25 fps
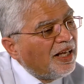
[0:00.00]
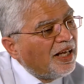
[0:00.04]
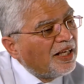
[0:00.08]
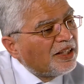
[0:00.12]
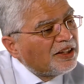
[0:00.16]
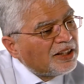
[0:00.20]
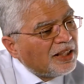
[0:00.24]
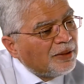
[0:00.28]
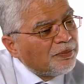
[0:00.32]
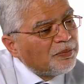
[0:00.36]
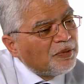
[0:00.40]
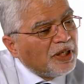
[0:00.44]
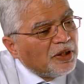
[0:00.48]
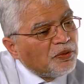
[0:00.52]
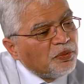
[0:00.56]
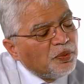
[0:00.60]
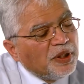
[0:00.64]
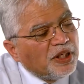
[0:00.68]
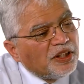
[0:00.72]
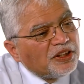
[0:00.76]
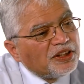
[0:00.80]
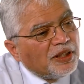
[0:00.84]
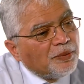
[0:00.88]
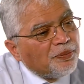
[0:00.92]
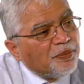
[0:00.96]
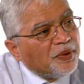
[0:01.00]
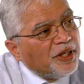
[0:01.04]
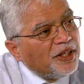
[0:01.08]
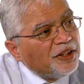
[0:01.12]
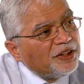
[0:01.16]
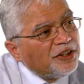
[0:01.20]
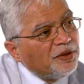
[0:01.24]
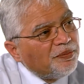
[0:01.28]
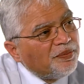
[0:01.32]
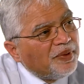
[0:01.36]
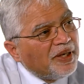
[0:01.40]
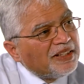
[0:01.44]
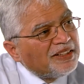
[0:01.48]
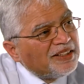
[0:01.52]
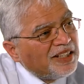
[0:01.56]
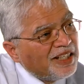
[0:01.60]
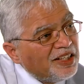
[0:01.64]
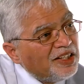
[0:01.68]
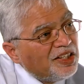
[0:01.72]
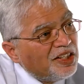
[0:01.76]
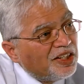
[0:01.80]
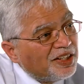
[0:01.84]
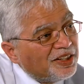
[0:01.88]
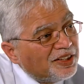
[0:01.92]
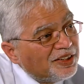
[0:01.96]
except that we are separated by
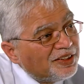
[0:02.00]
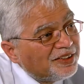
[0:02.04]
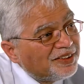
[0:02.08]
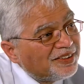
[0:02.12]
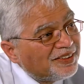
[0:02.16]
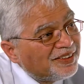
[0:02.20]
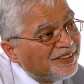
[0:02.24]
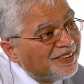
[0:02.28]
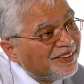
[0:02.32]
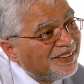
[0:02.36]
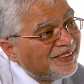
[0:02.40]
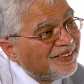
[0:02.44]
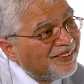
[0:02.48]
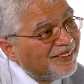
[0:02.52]
10 years,